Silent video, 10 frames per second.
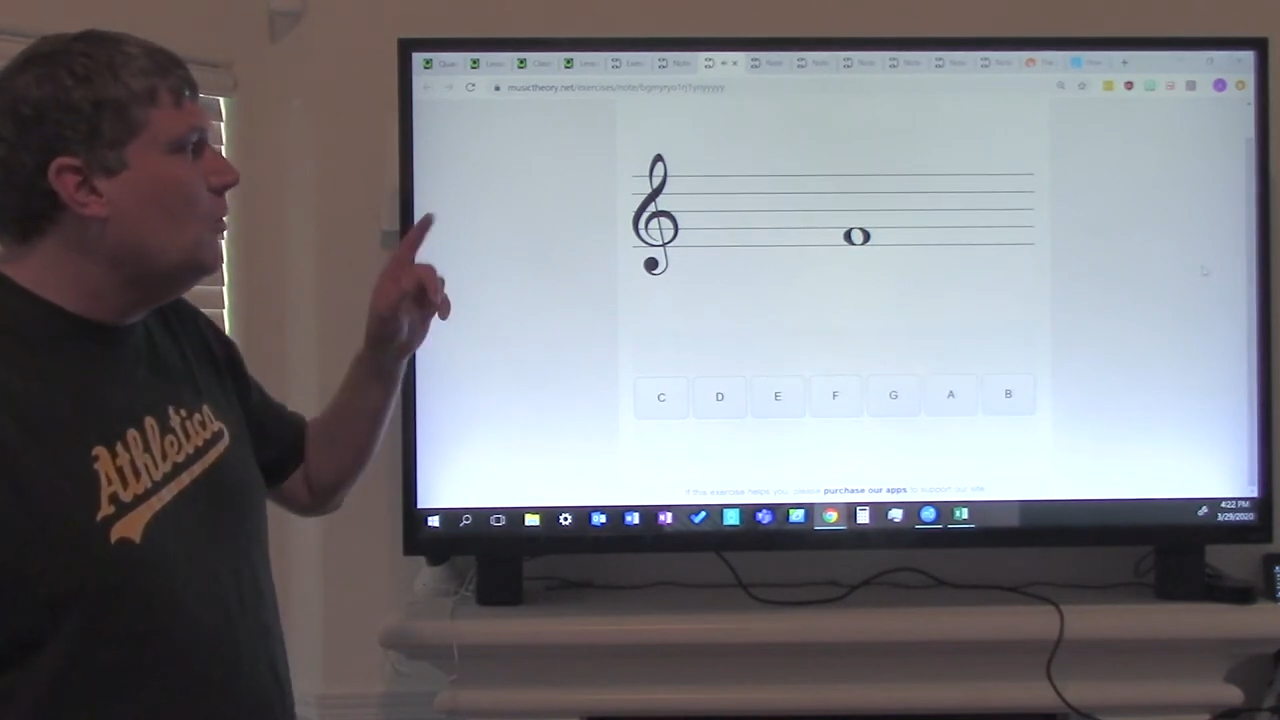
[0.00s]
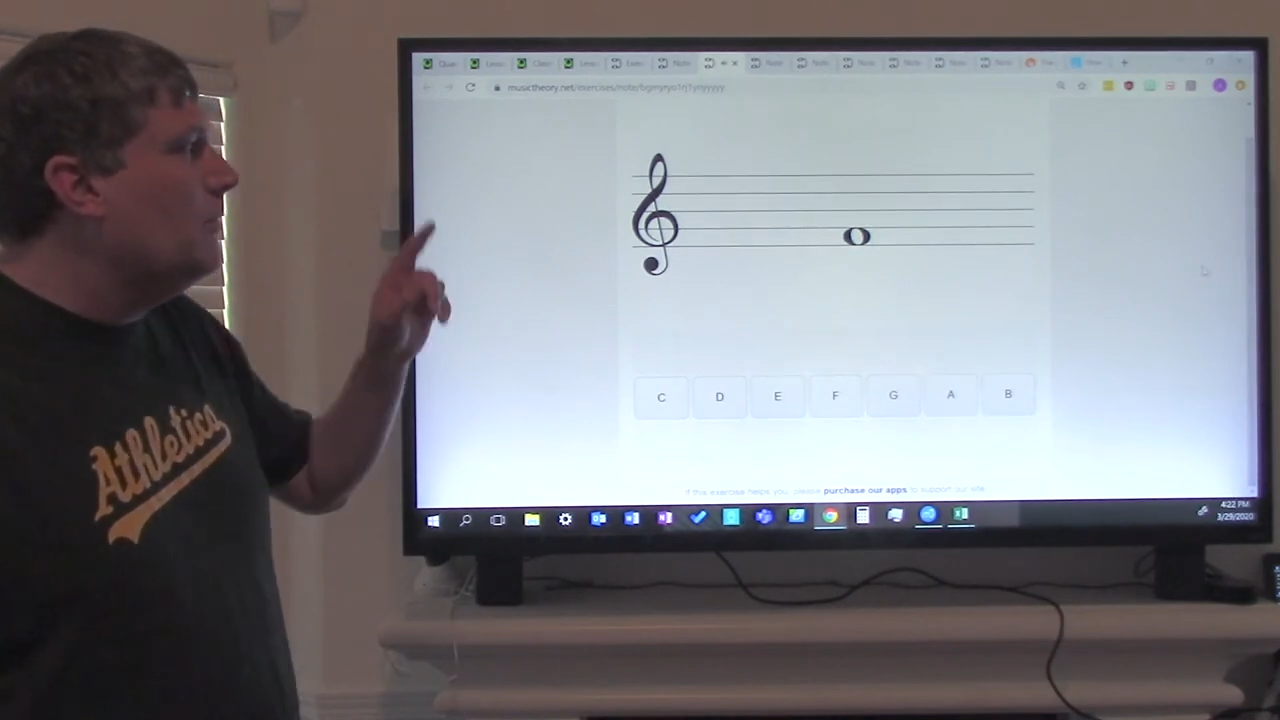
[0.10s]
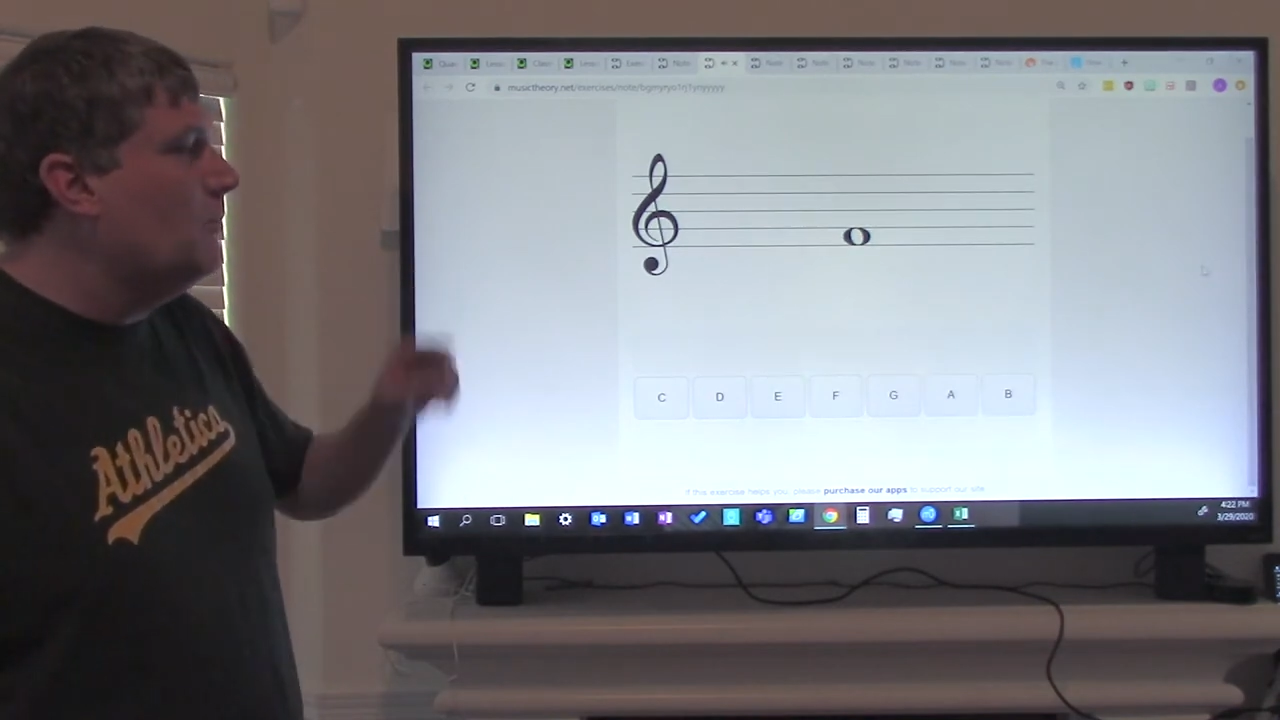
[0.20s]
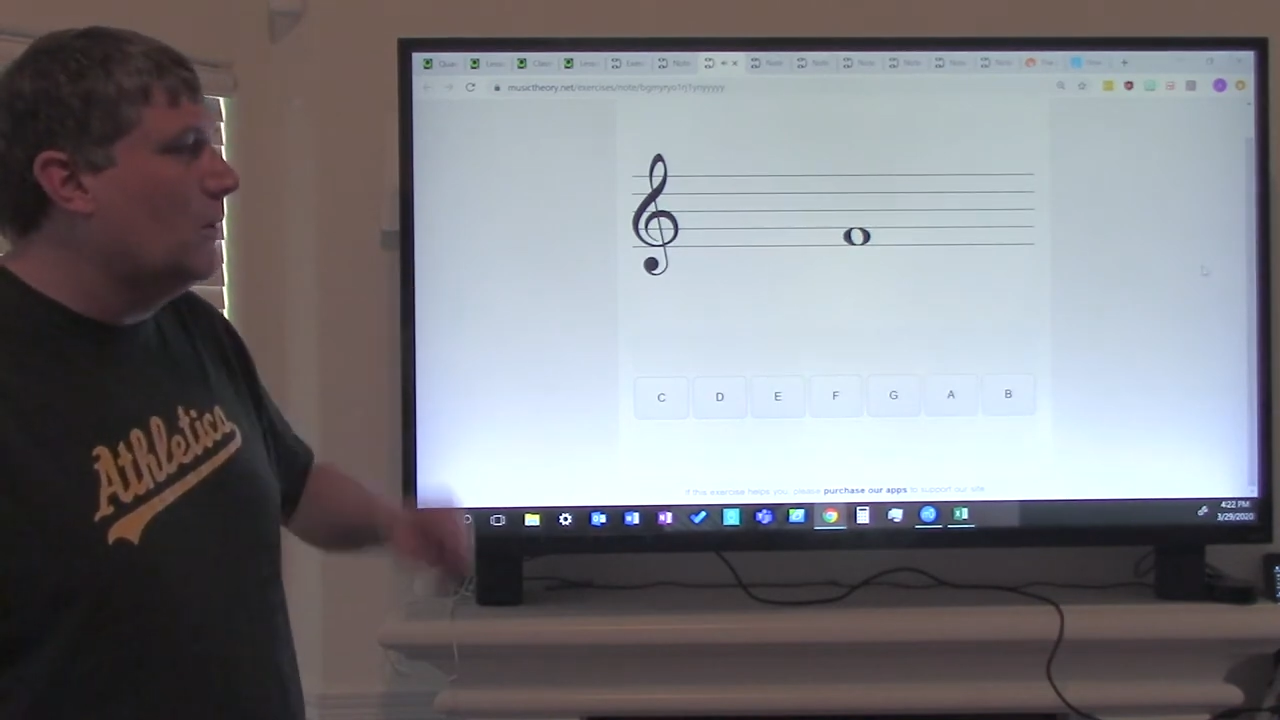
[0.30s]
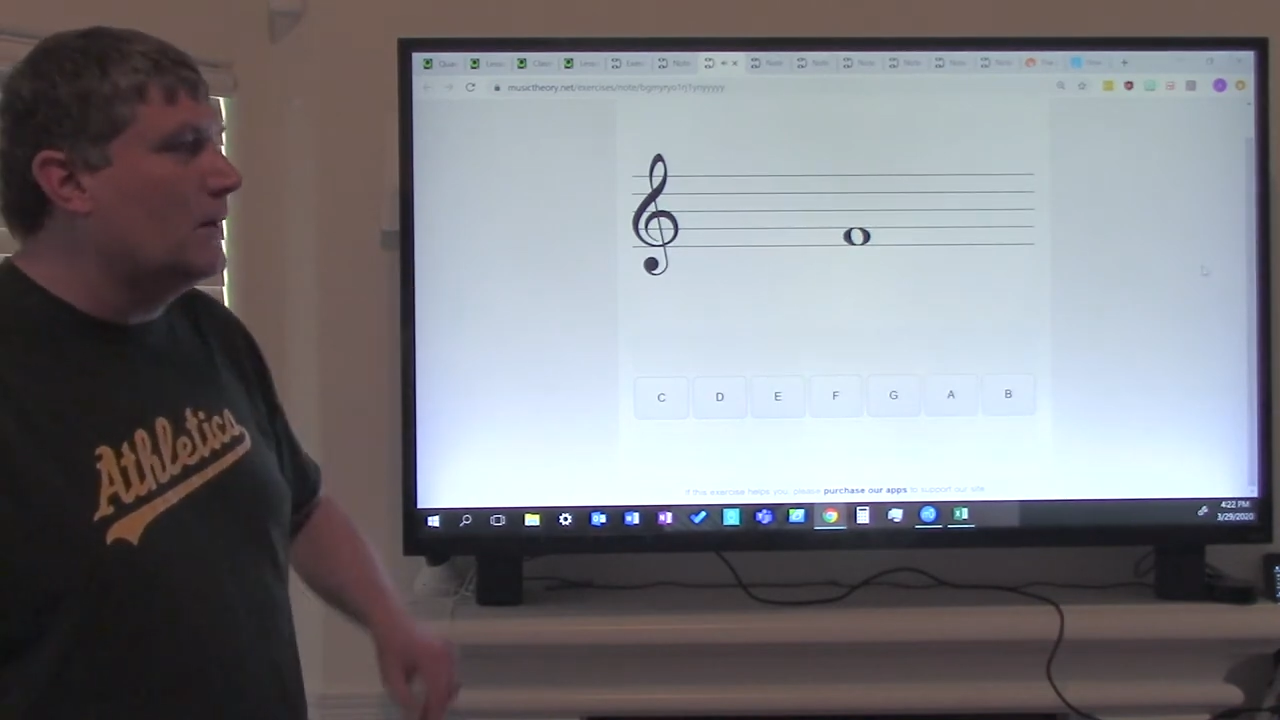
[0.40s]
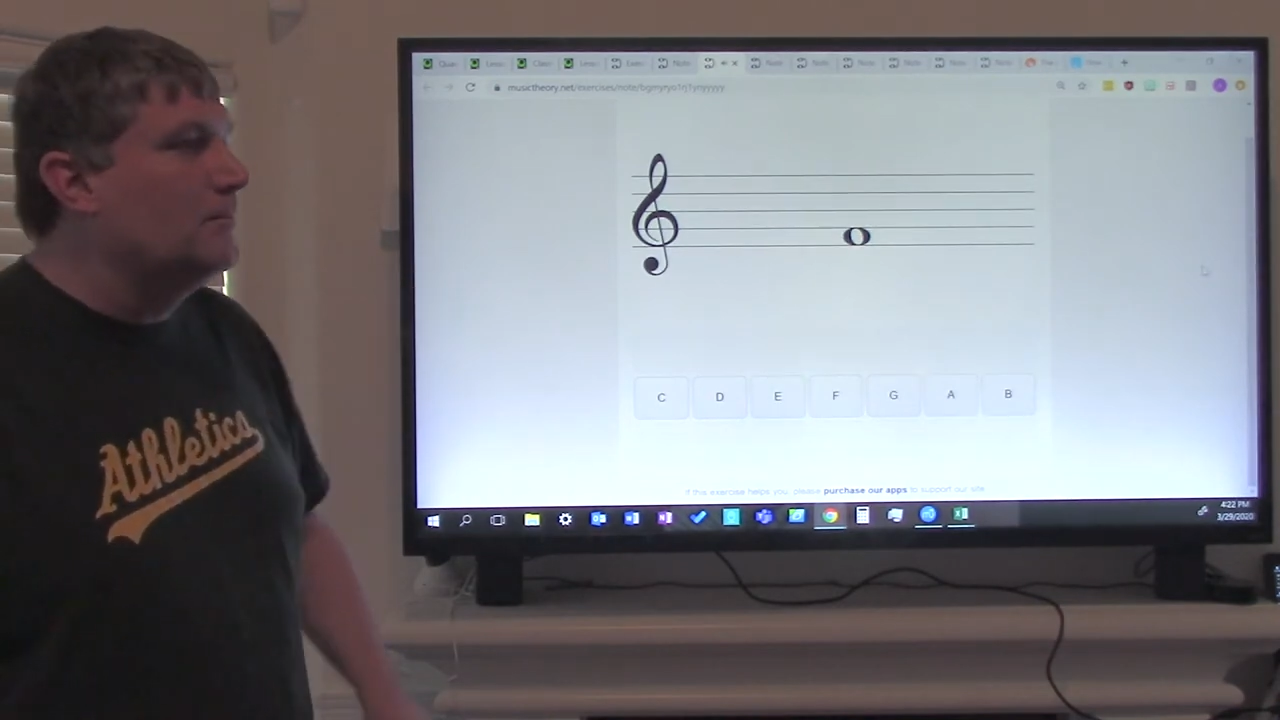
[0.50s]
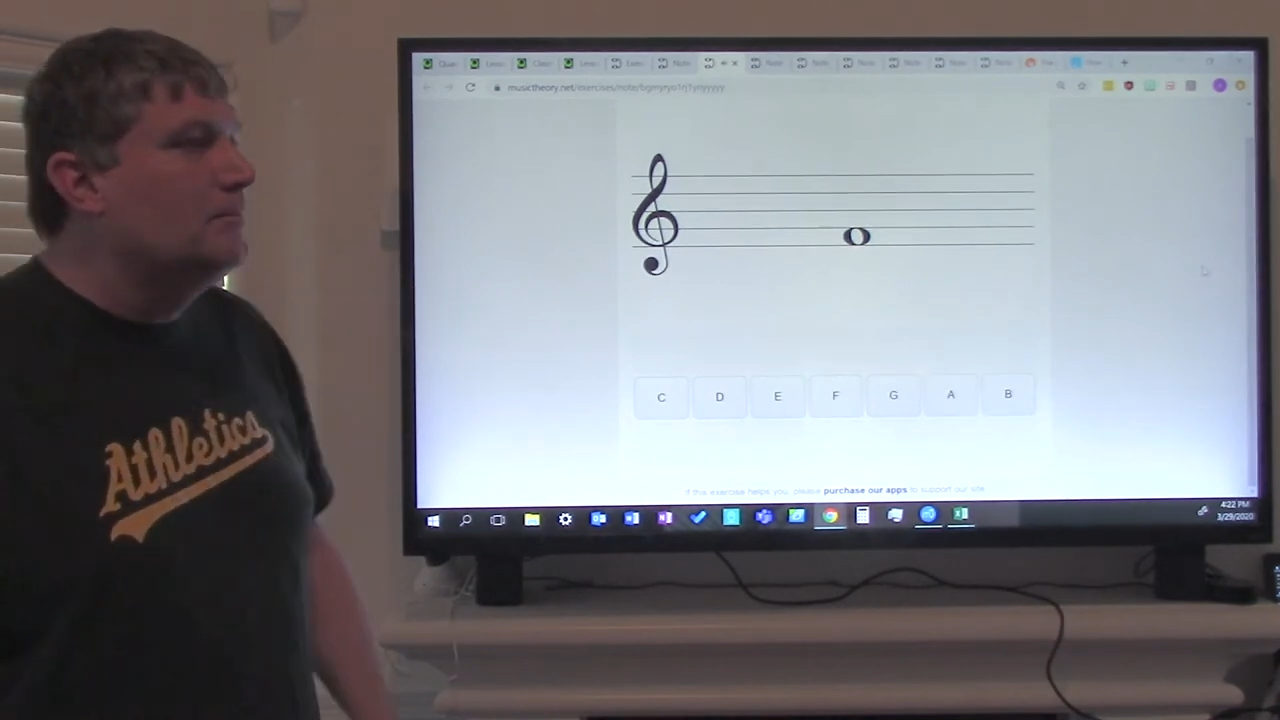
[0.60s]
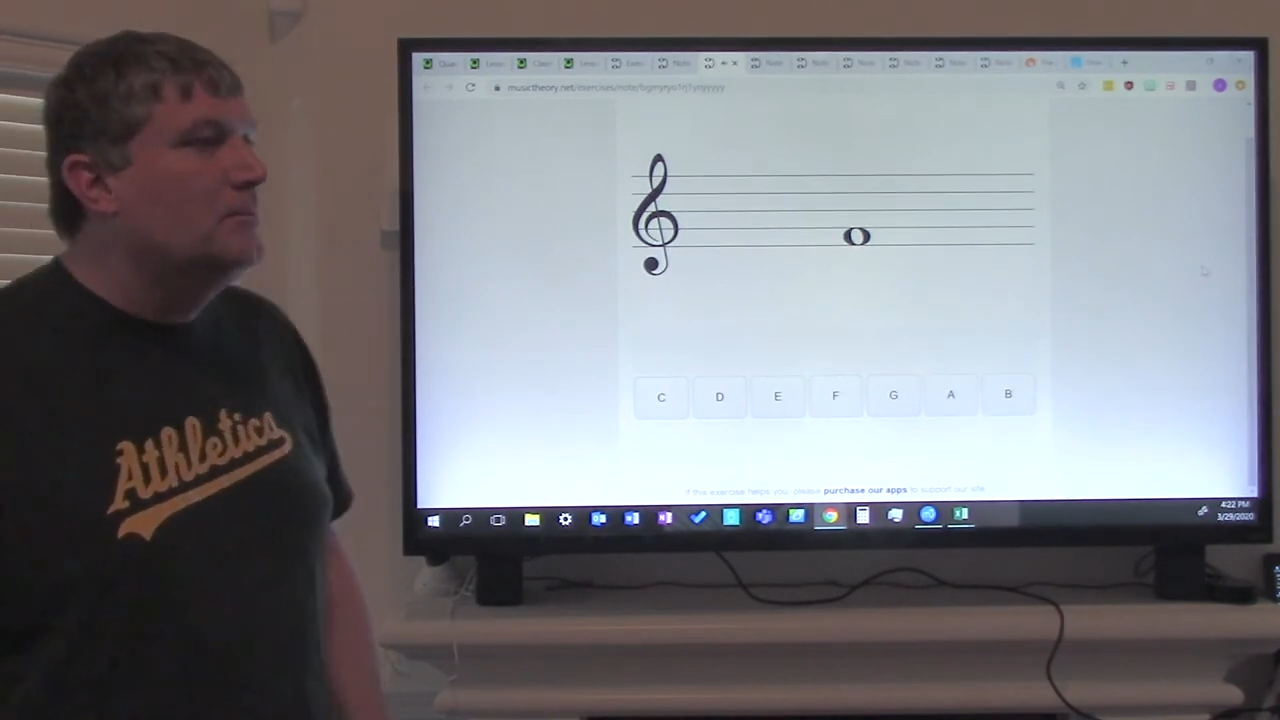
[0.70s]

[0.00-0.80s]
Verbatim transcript: one more.